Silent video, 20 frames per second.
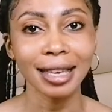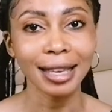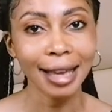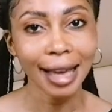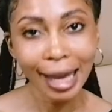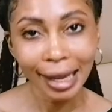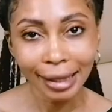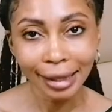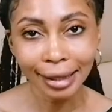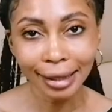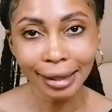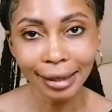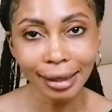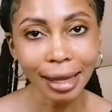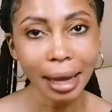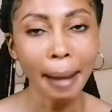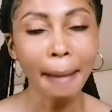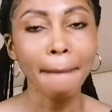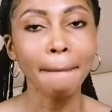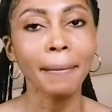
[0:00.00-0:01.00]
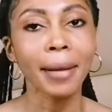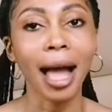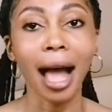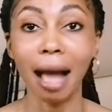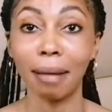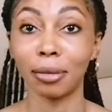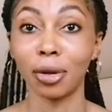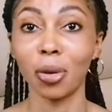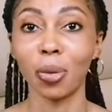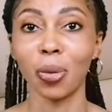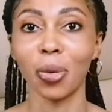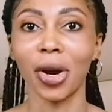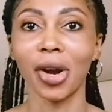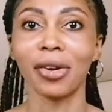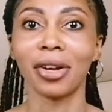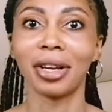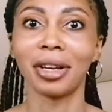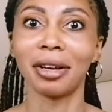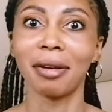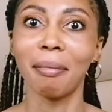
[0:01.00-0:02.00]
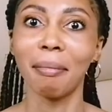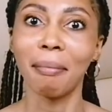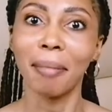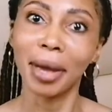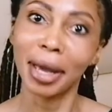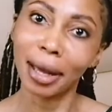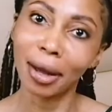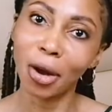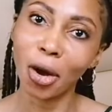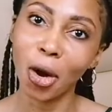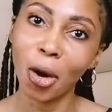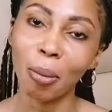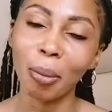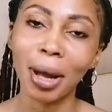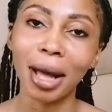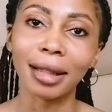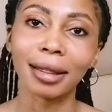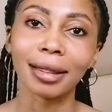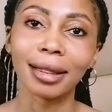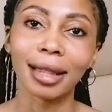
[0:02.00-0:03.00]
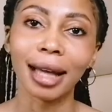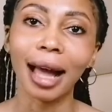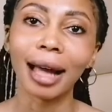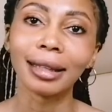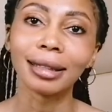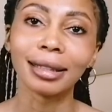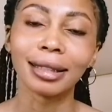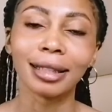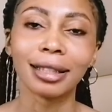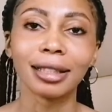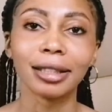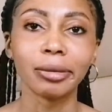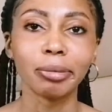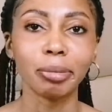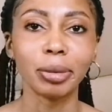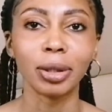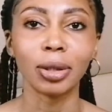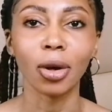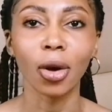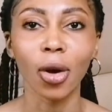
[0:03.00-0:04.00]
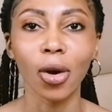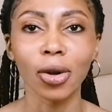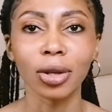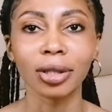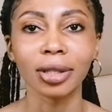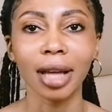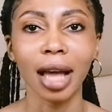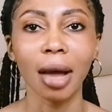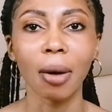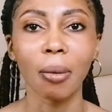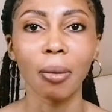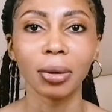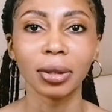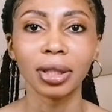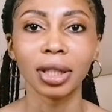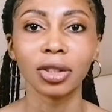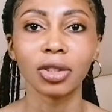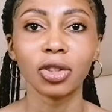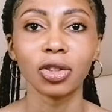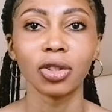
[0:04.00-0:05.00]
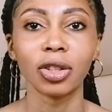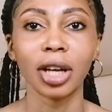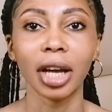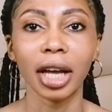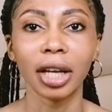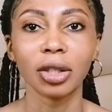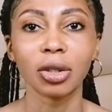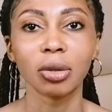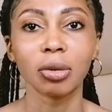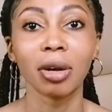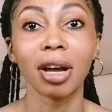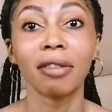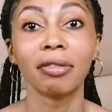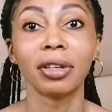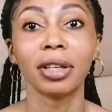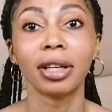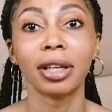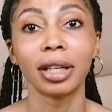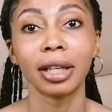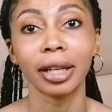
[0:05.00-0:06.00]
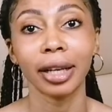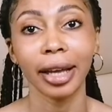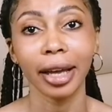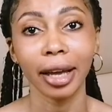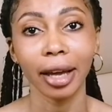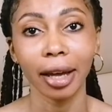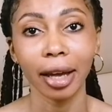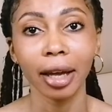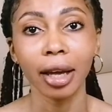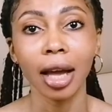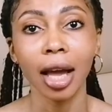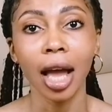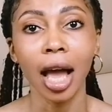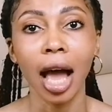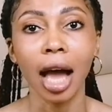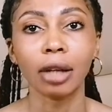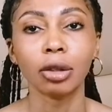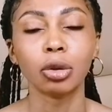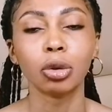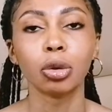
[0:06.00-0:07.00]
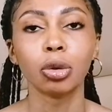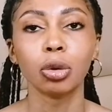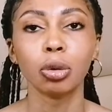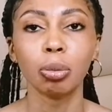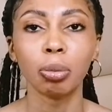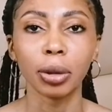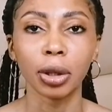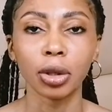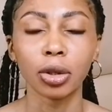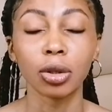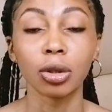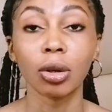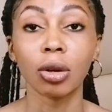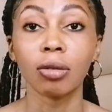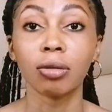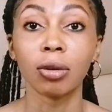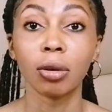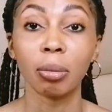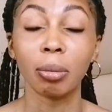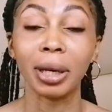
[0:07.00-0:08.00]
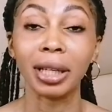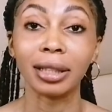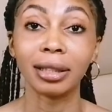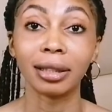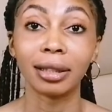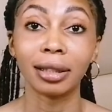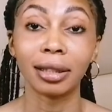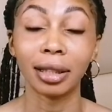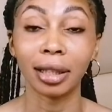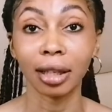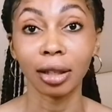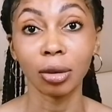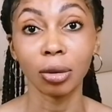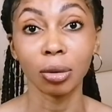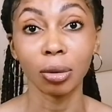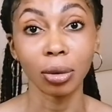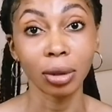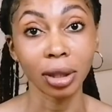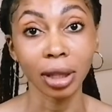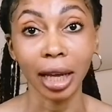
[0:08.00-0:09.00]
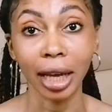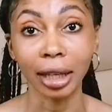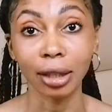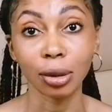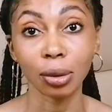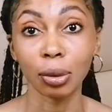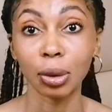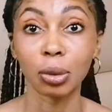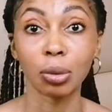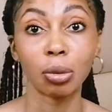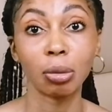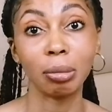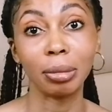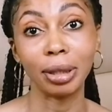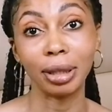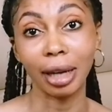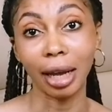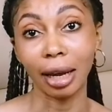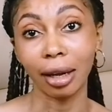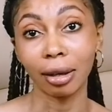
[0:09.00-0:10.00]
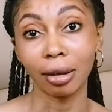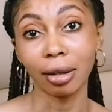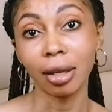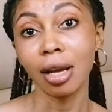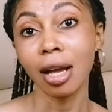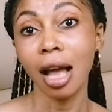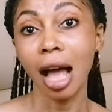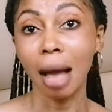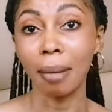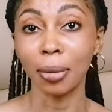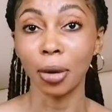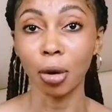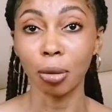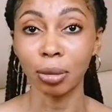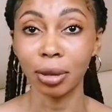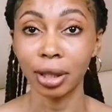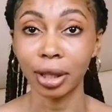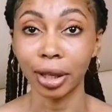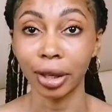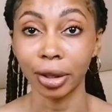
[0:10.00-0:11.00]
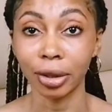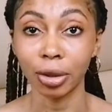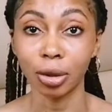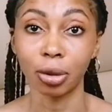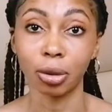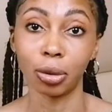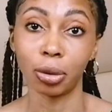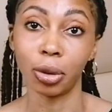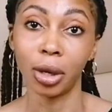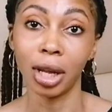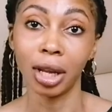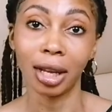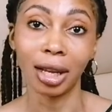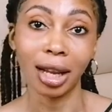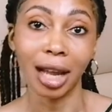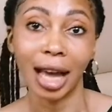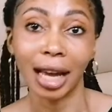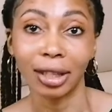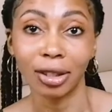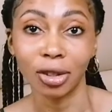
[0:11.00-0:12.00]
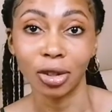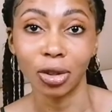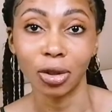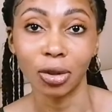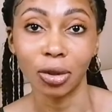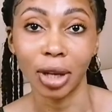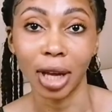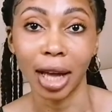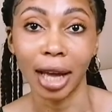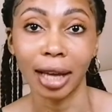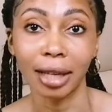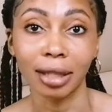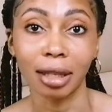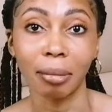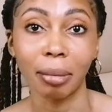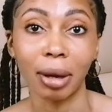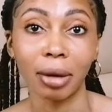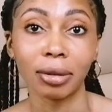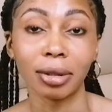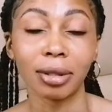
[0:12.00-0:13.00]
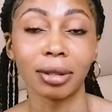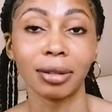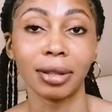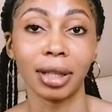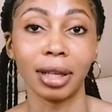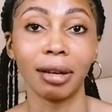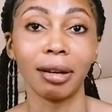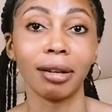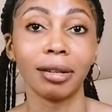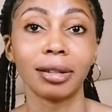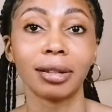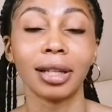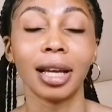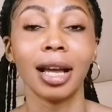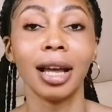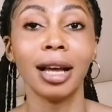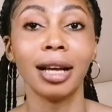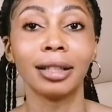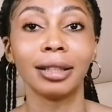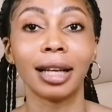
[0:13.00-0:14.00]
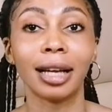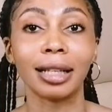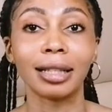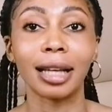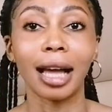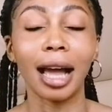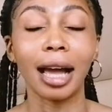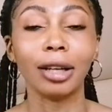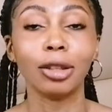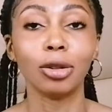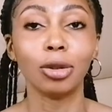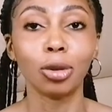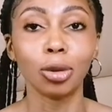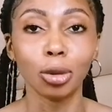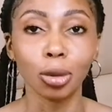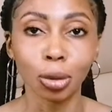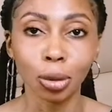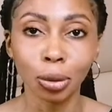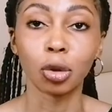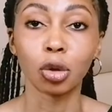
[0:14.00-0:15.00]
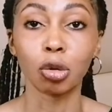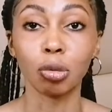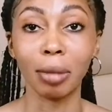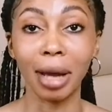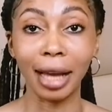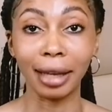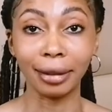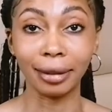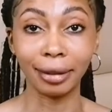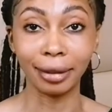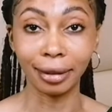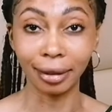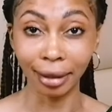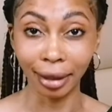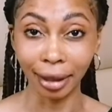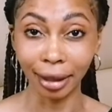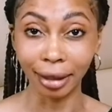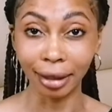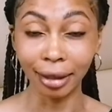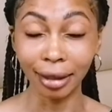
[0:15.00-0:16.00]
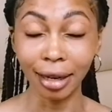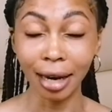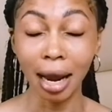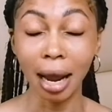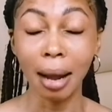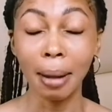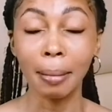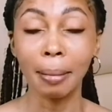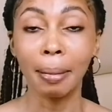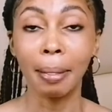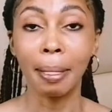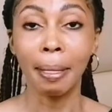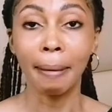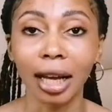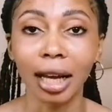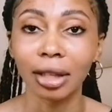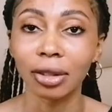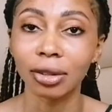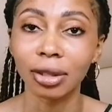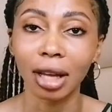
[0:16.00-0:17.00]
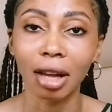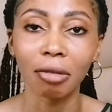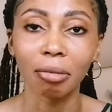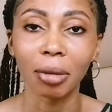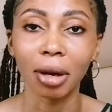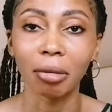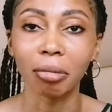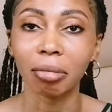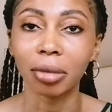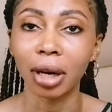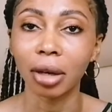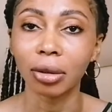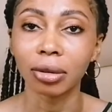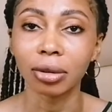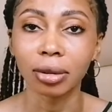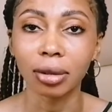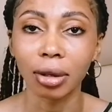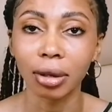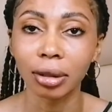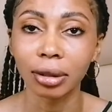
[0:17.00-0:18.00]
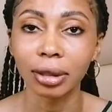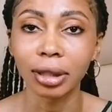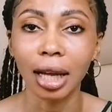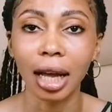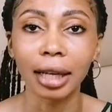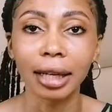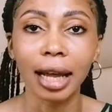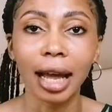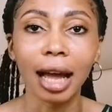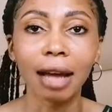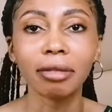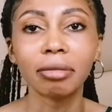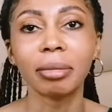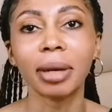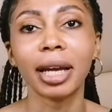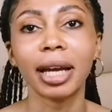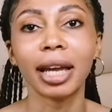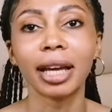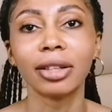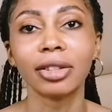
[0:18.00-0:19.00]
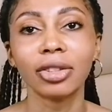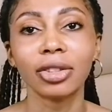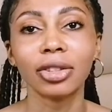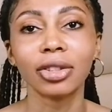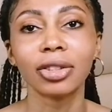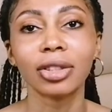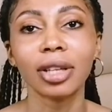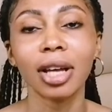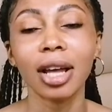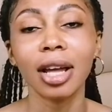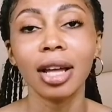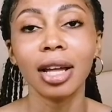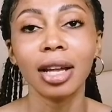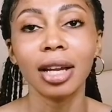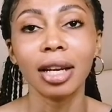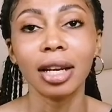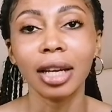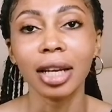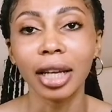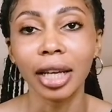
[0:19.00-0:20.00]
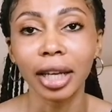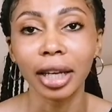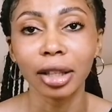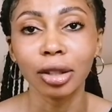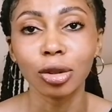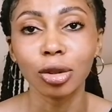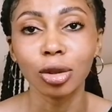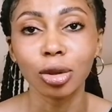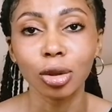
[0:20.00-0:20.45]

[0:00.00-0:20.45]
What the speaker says: Yes, I'm not wearing makeup, and that is because I wanted you guys to have a clear and true picture of what my skin looks like, so it won't be like I'm coming here to lie to you guys about things that I do to my skin. Like I just have my brows done and I have my edges laid.